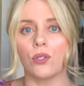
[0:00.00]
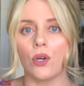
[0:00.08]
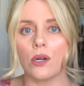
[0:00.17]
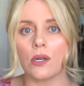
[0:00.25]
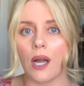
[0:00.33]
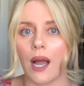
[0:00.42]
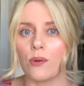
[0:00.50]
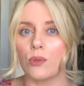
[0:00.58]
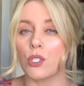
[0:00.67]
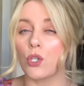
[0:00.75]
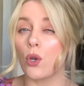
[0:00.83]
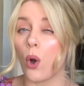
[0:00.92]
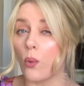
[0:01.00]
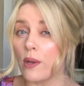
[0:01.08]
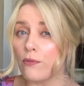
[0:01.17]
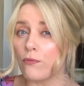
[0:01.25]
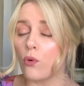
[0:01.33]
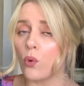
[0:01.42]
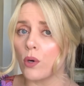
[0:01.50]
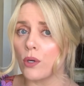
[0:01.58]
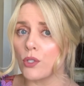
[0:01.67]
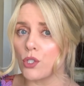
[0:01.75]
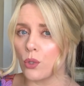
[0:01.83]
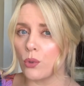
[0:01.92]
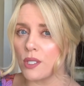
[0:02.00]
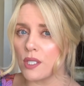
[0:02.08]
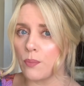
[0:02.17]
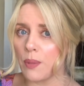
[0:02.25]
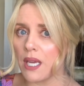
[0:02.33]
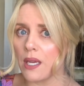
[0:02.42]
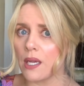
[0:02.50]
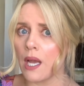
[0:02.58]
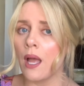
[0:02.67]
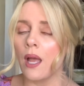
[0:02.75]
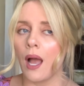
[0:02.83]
look I was going for, so to speak.